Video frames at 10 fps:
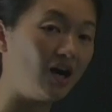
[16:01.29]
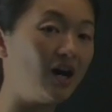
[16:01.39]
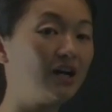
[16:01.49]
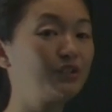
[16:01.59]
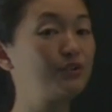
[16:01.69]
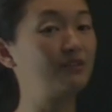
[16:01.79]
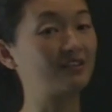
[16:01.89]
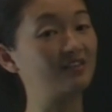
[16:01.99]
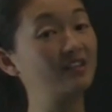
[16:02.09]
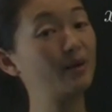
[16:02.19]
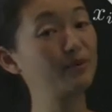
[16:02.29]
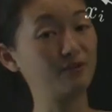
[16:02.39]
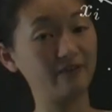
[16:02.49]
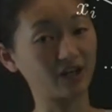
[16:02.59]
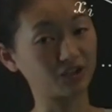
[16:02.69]
onto this
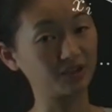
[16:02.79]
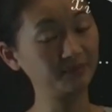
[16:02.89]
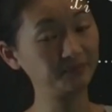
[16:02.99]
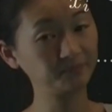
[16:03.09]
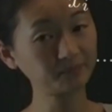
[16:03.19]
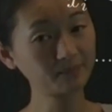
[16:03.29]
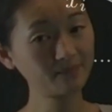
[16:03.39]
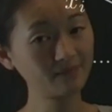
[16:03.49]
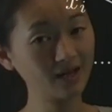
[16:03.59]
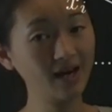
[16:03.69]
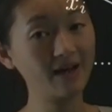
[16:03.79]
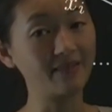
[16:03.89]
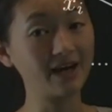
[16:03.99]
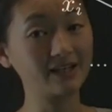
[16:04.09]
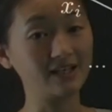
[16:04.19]
W vector
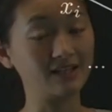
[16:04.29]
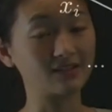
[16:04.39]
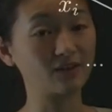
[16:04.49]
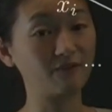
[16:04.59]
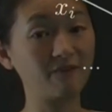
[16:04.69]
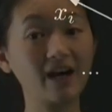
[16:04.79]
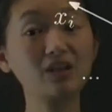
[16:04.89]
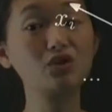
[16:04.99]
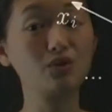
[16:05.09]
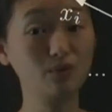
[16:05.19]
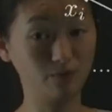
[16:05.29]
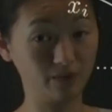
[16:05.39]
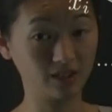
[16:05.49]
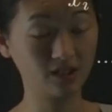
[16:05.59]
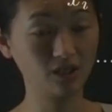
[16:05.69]
that is
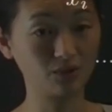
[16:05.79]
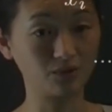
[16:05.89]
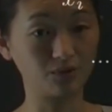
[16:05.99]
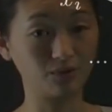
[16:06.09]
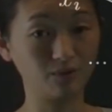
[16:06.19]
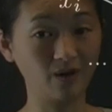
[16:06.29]
fine-tuned to